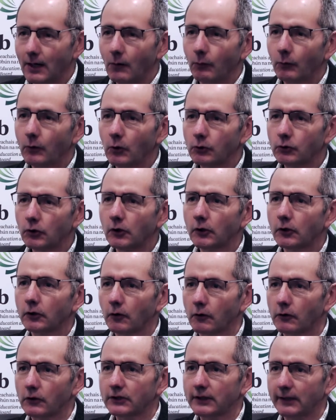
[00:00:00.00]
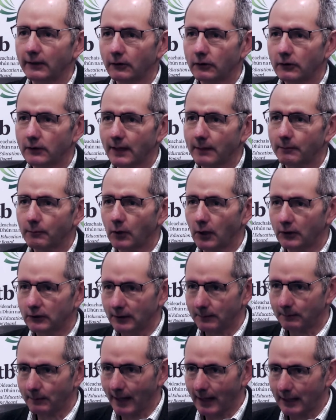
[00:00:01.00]
We also look at other skills like
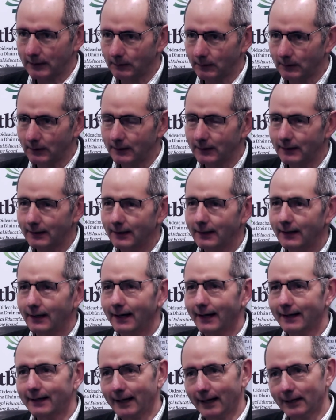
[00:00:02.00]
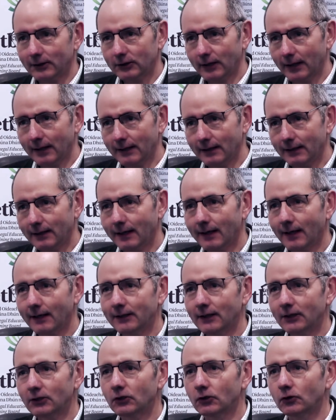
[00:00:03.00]
project management and Agile, in
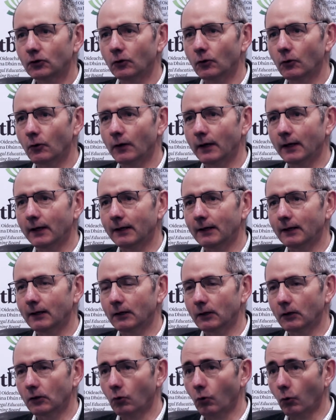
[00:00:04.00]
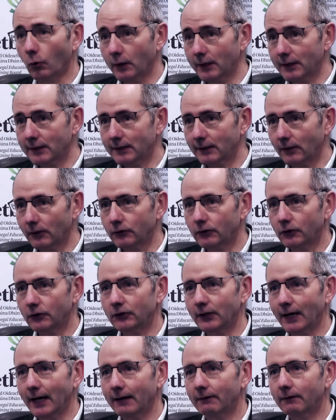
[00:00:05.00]
addition to the coding skills in
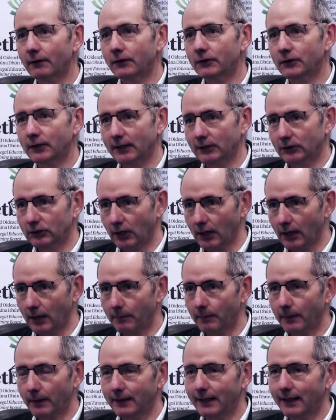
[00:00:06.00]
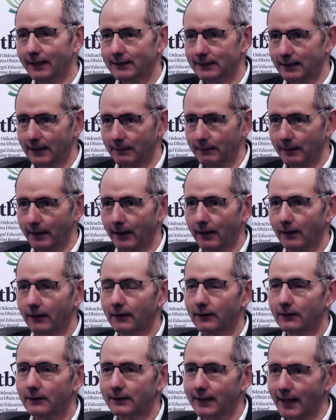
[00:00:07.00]
Java and C# and HTML
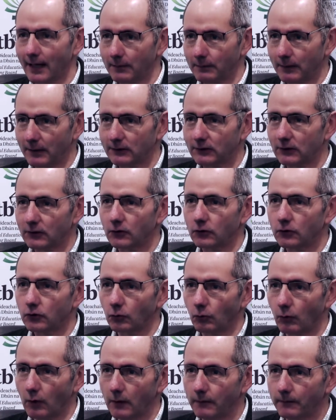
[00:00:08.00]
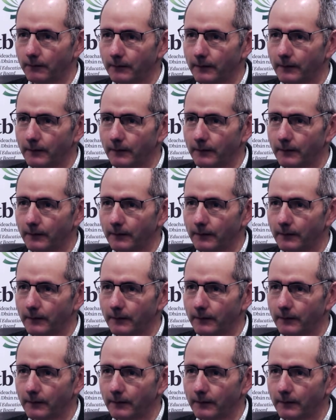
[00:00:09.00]
and databases and so on.